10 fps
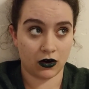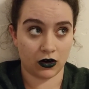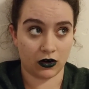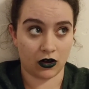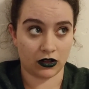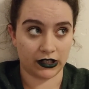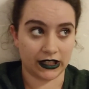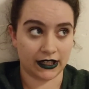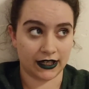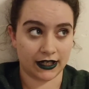and
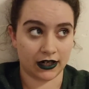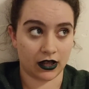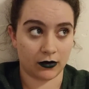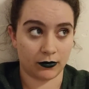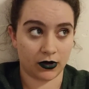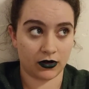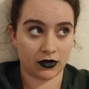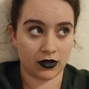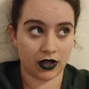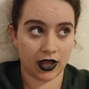Ollie end up
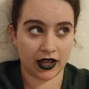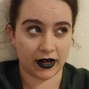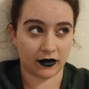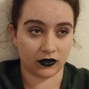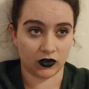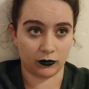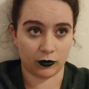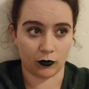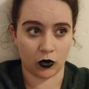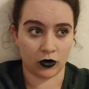hanging out a little
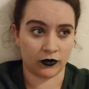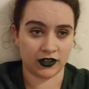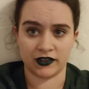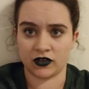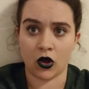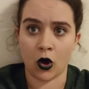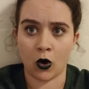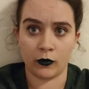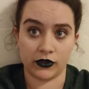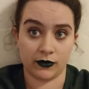bit more. This is
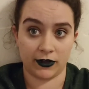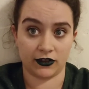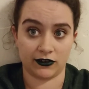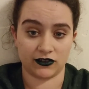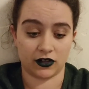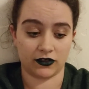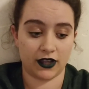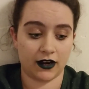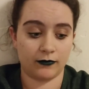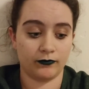all when the mother's not
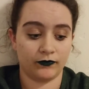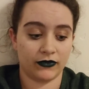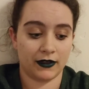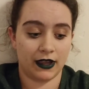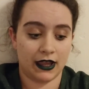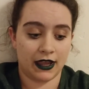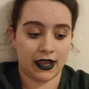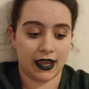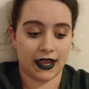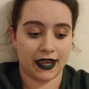there.
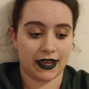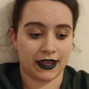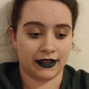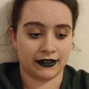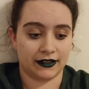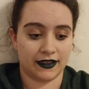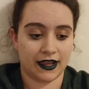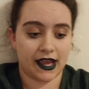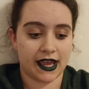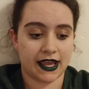And
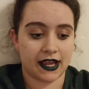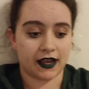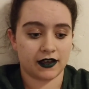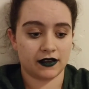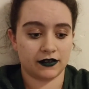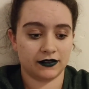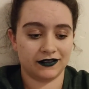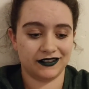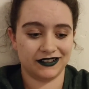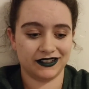they
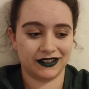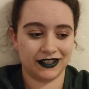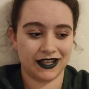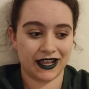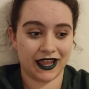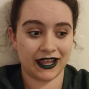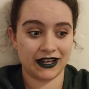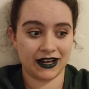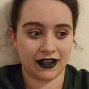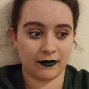
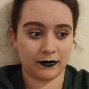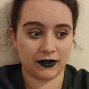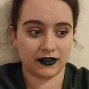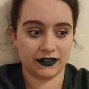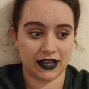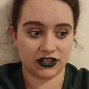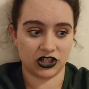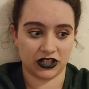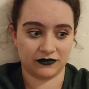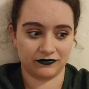ended up
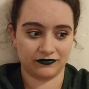touching.